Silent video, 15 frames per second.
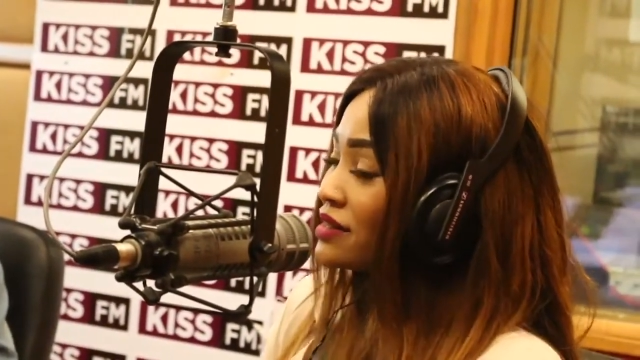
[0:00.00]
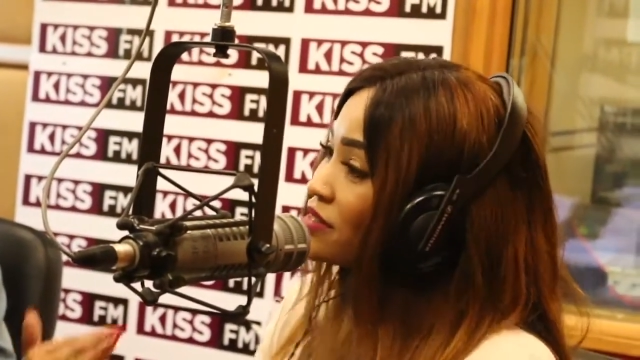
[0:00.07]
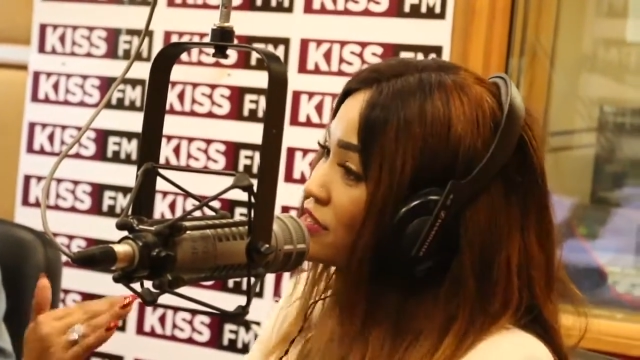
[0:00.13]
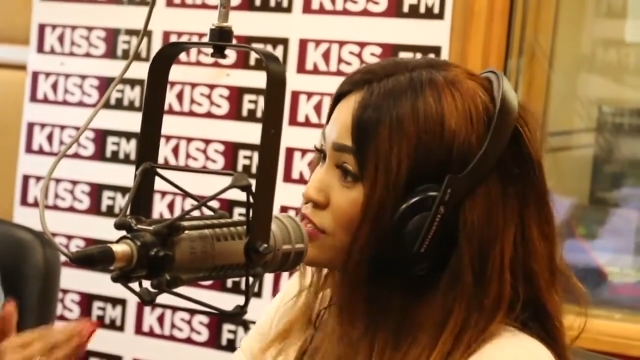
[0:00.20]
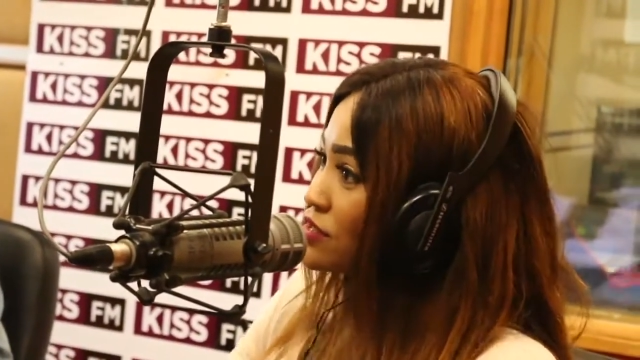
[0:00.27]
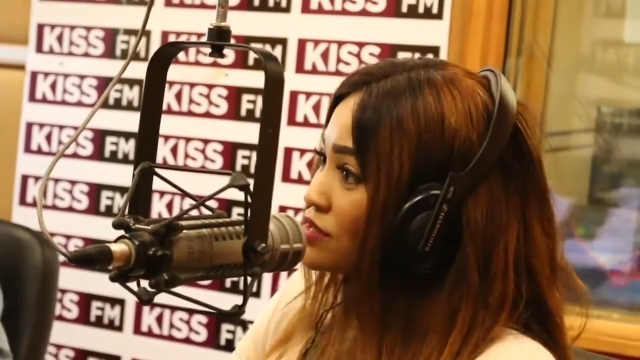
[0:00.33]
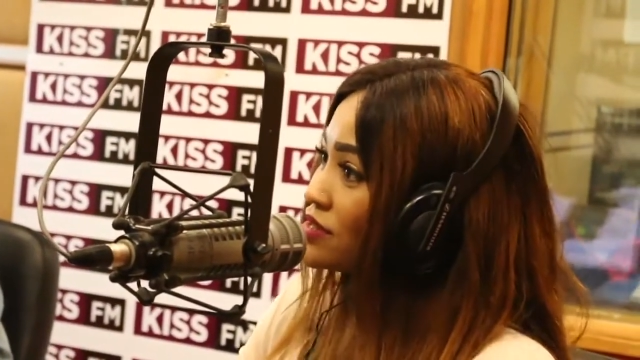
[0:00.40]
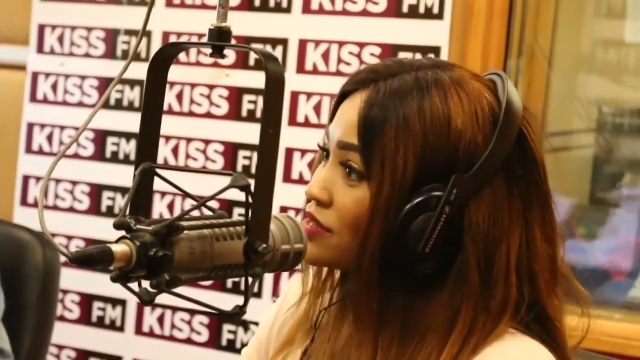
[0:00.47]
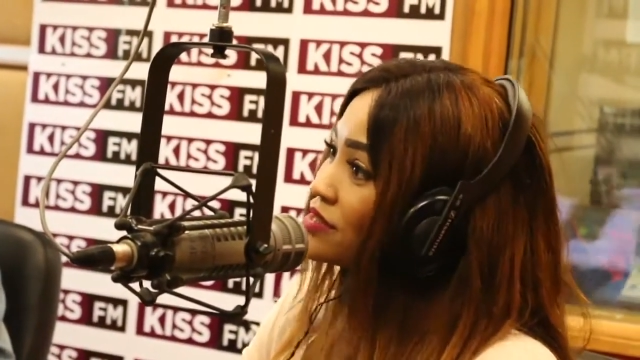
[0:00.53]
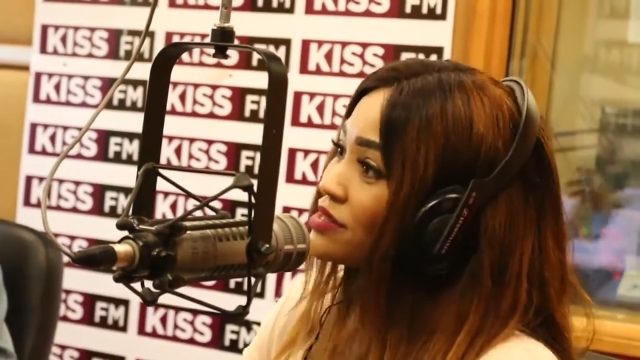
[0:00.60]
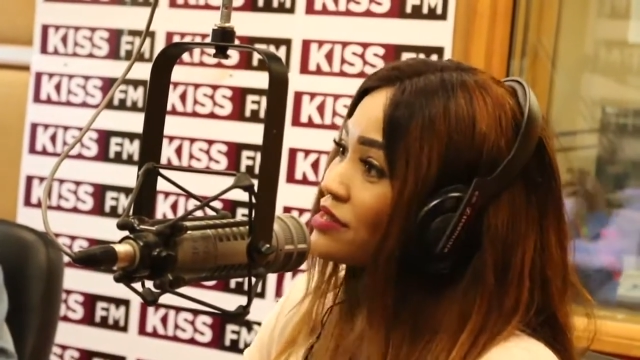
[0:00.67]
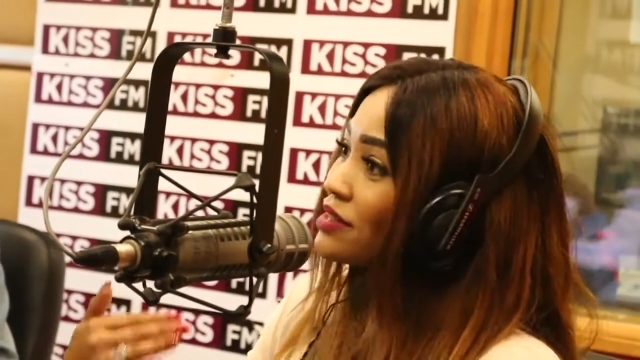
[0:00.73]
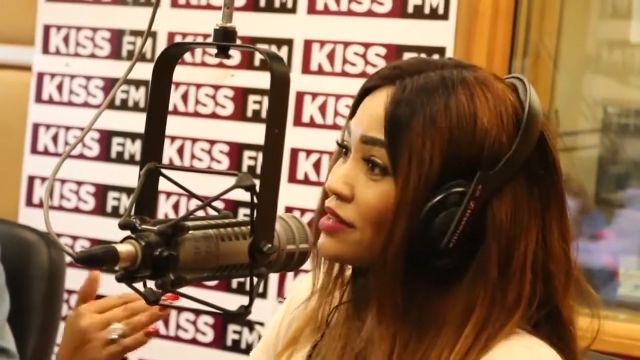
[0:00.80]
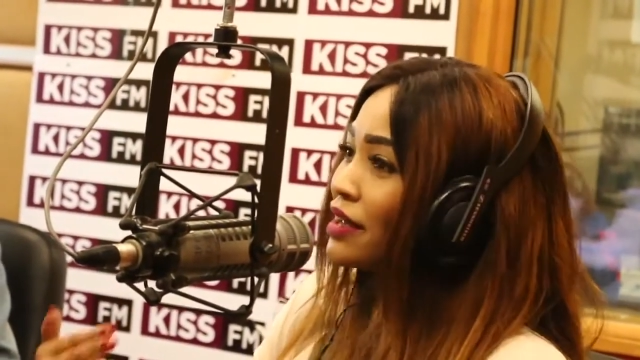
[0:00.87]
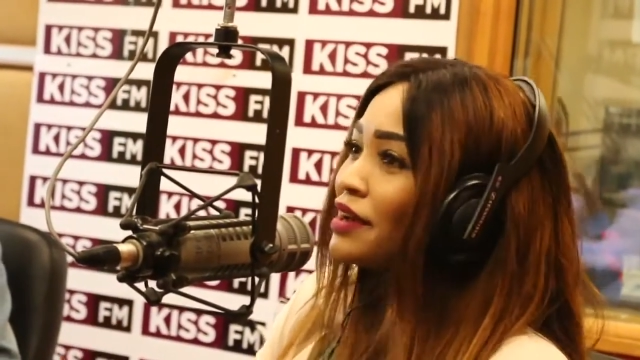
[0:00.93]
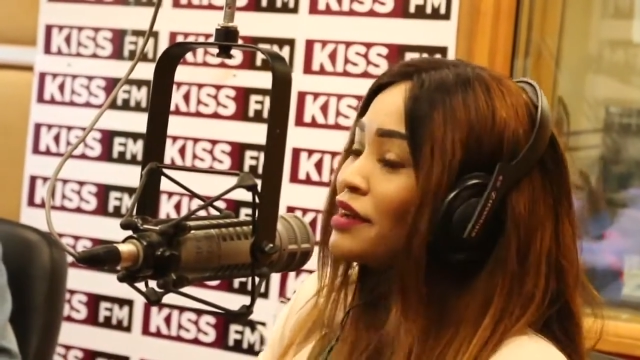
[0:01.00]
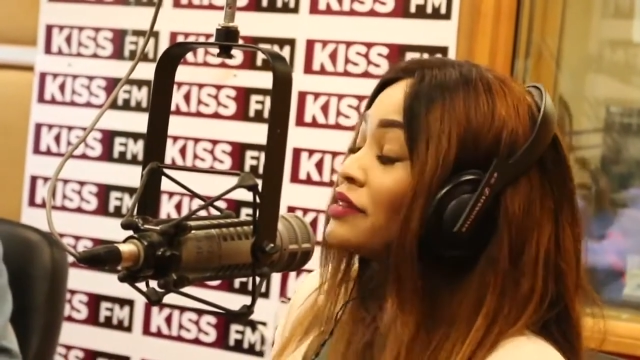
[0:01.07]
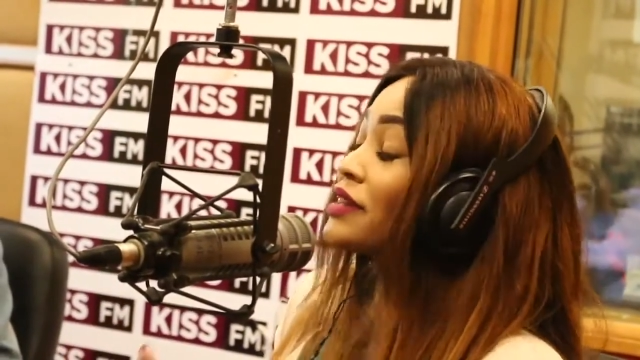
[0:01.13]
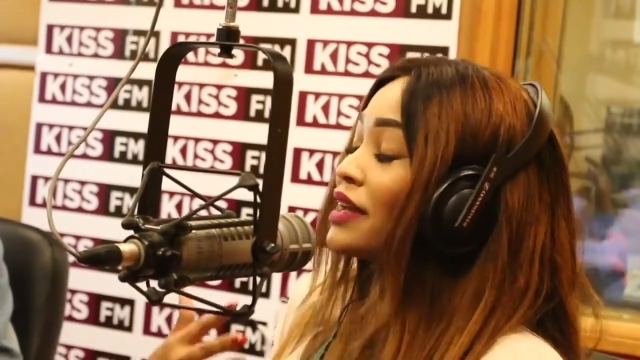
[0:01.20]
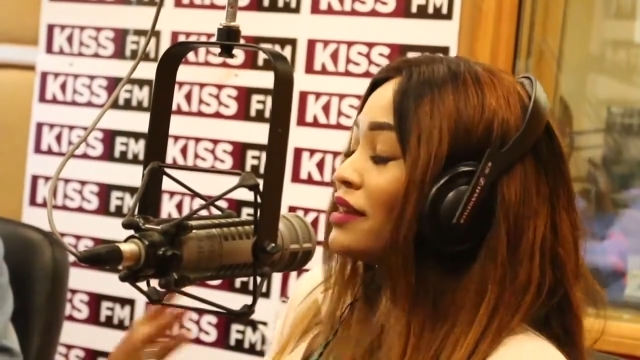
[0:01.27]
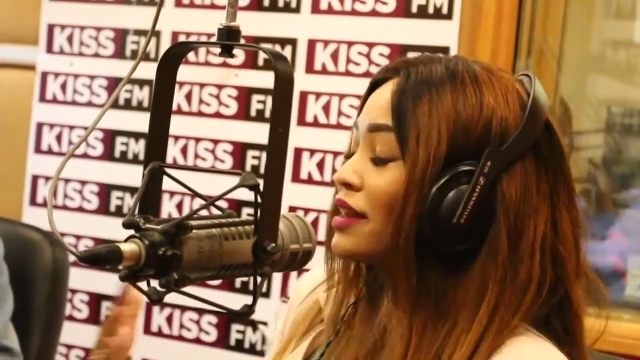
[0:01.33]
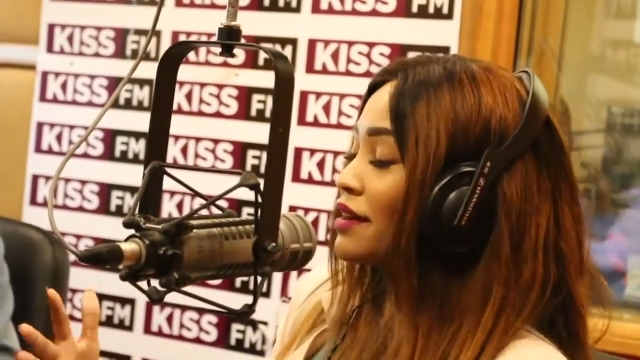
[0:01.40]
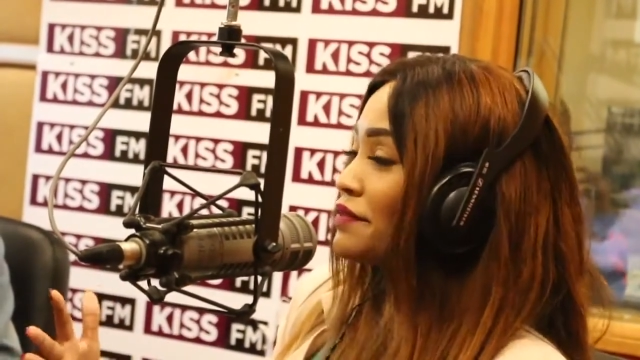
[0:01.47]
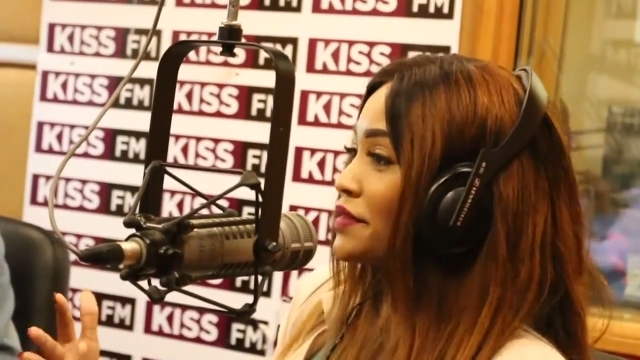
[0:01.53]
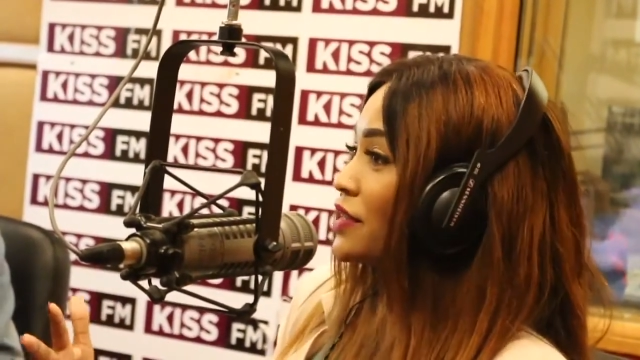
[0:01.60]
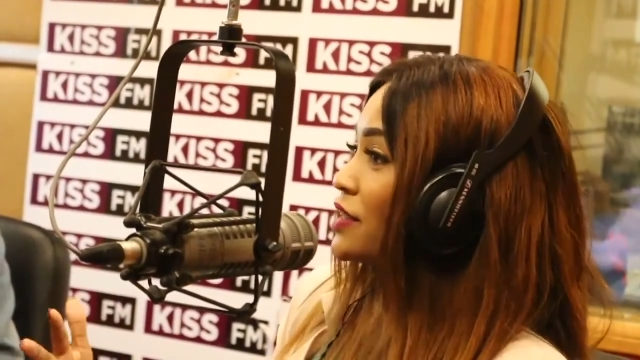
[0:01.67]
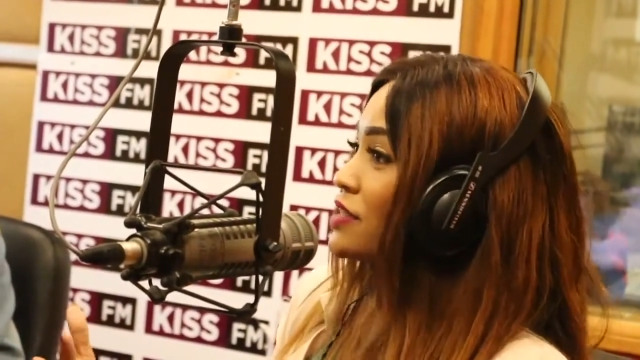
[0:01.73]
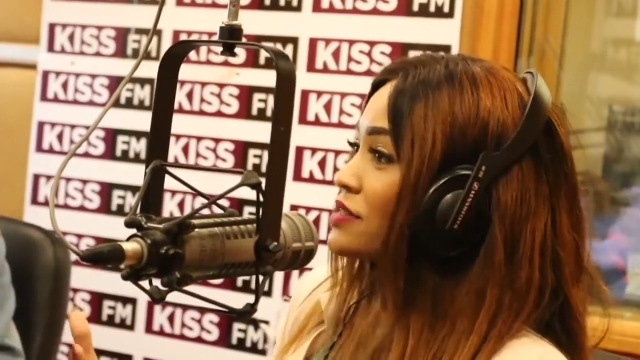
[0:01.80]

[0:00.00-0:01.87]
this is your sister, and they love it.